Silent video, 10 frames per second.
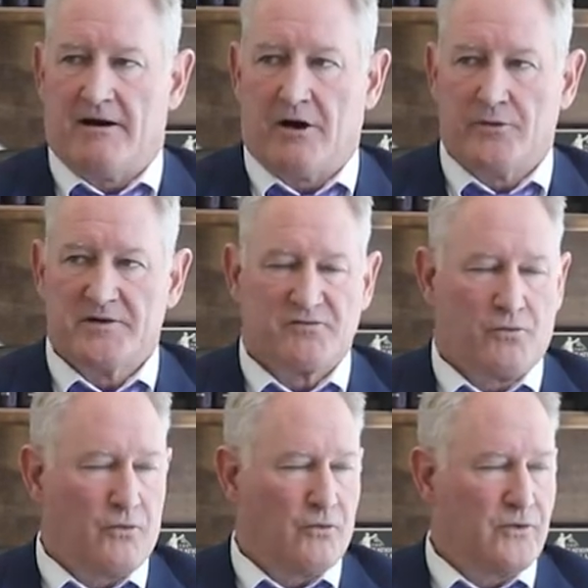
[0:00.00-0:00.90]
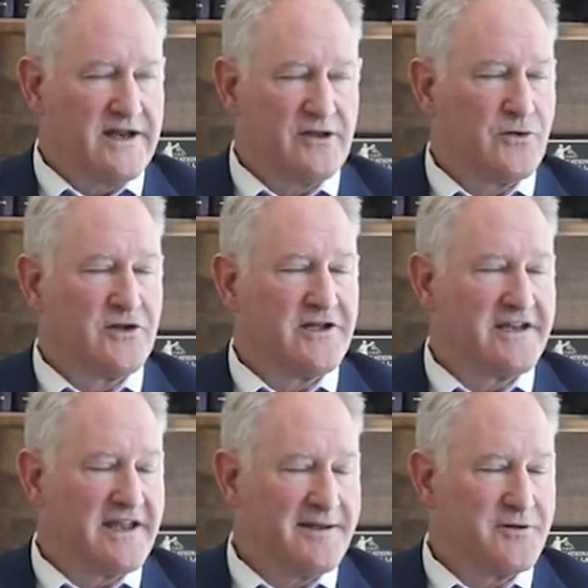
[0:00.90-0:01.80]
always ready,
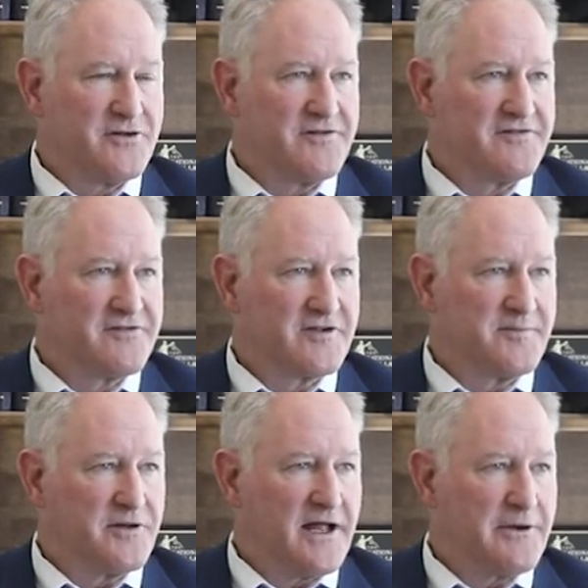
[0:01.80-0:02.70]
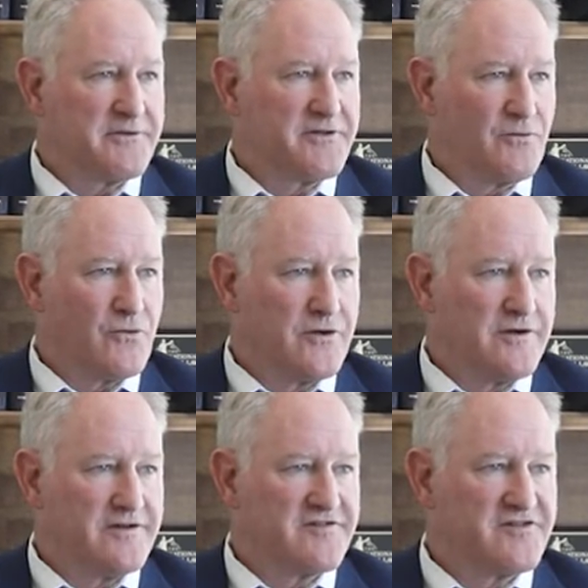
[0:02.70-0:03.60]
willing, and able to comply with the
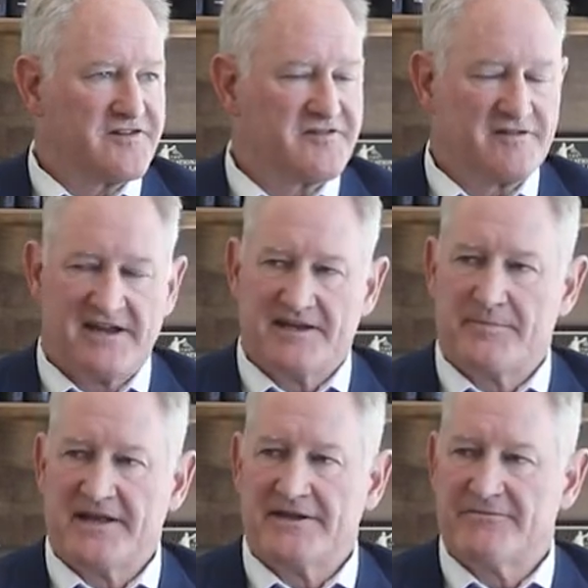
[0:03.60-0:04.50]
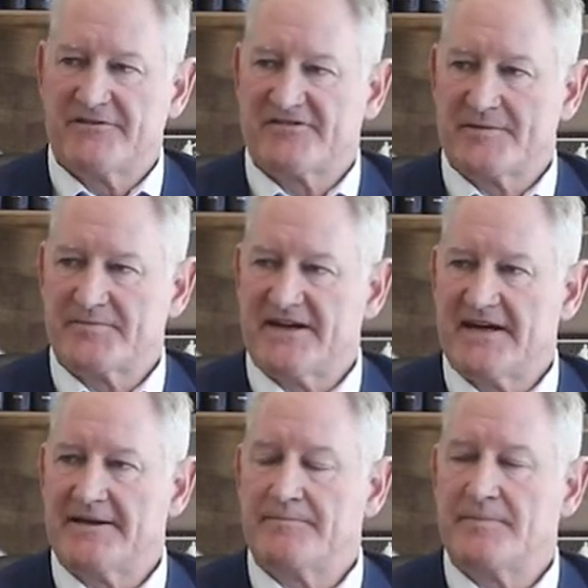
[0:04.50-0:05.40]
warrant. It's just he had been there for some
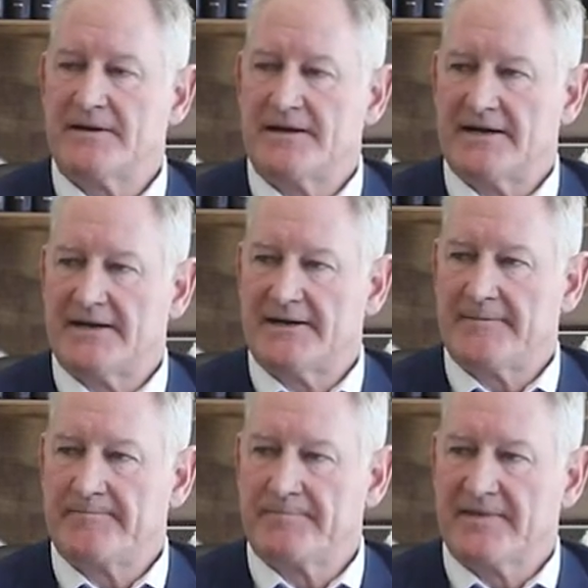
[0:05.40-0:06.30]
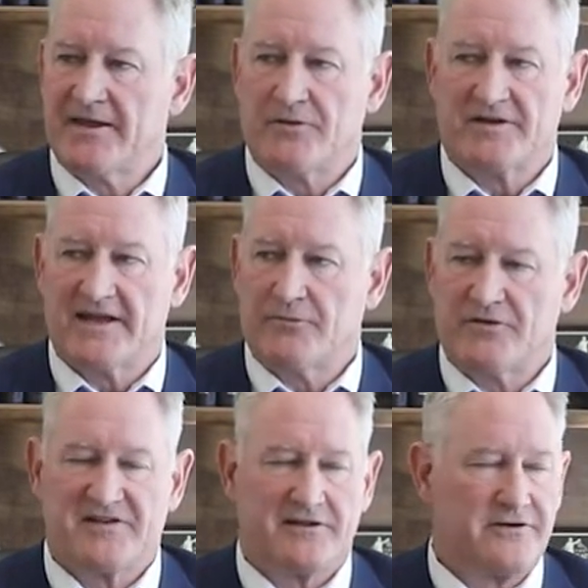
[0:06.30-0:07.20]
time, and once again,
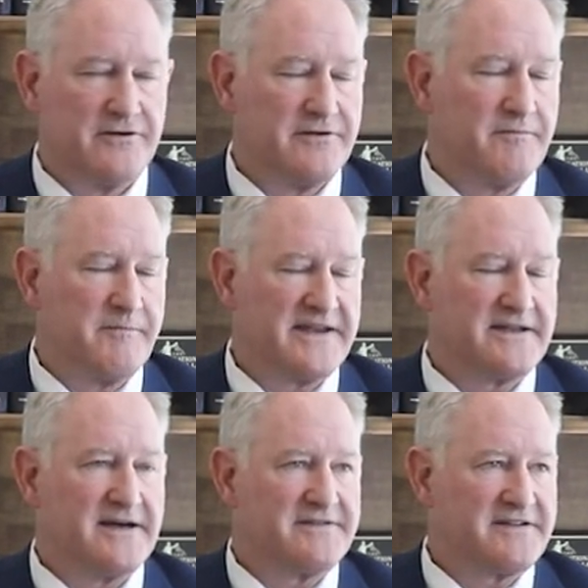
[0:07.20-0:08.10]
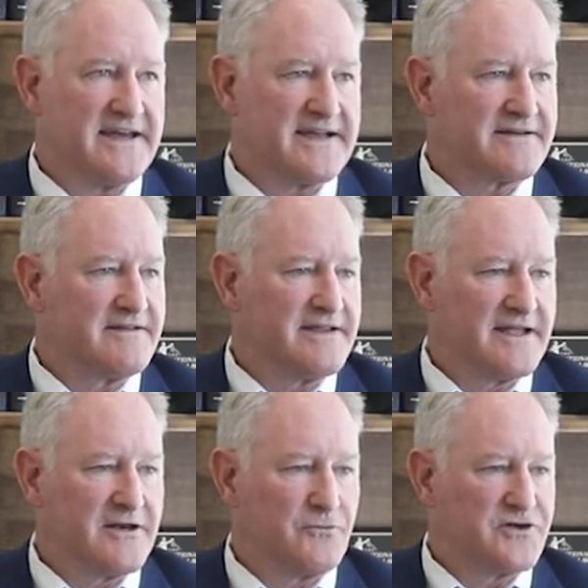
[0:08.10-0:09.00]
once he learned, made contact,
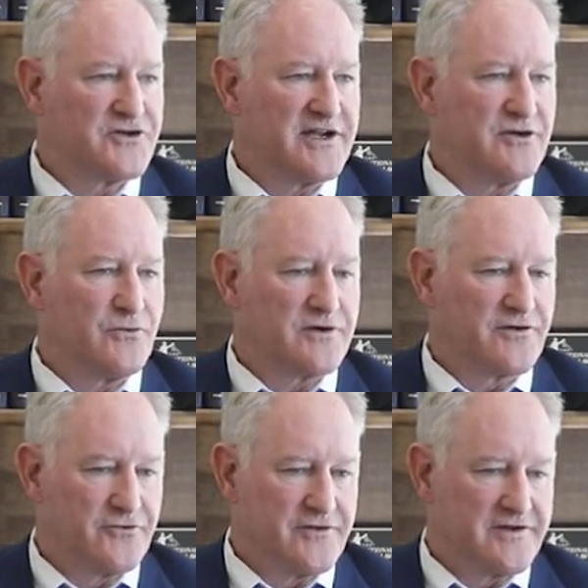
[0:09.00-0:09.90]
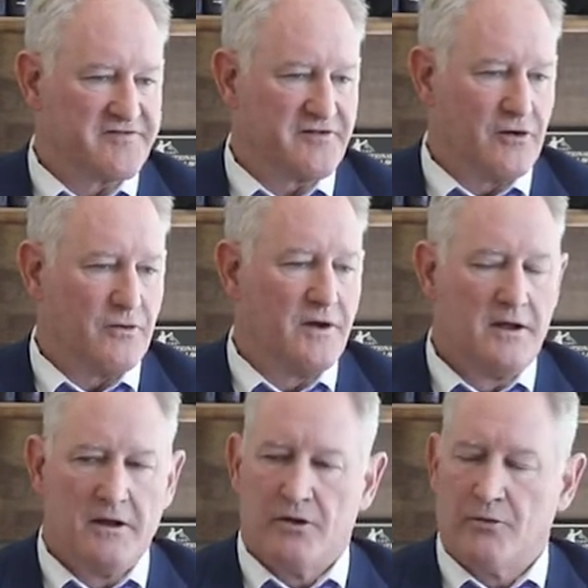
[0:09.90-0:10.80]
and we tried to work through this. So
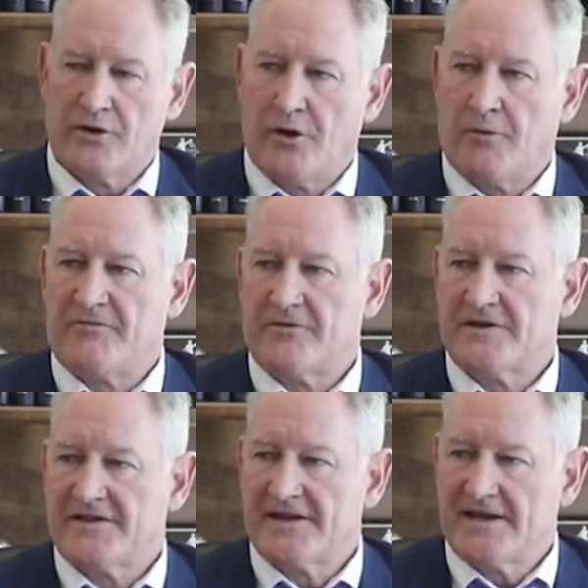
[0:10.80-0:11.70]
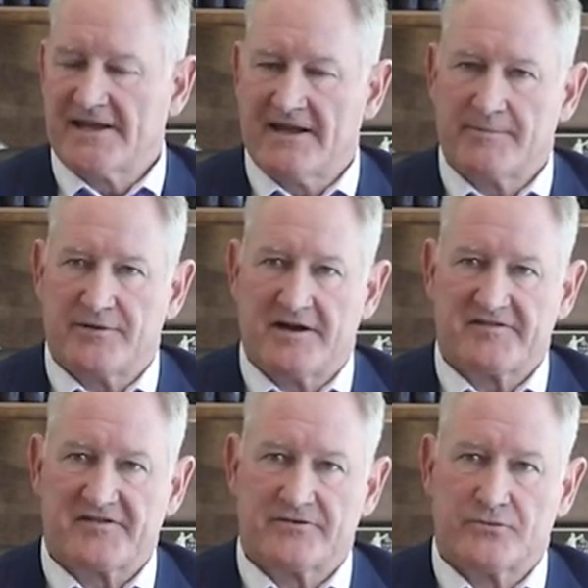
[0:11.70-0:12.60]
we're hopeful that the Ada County
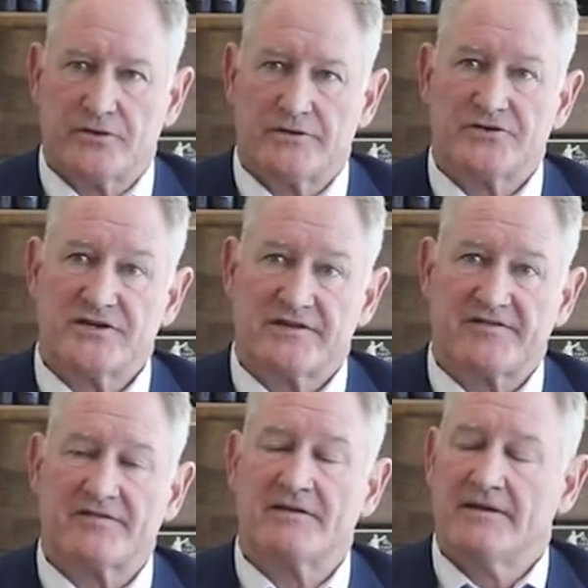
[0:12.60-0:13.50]
prosecutor will just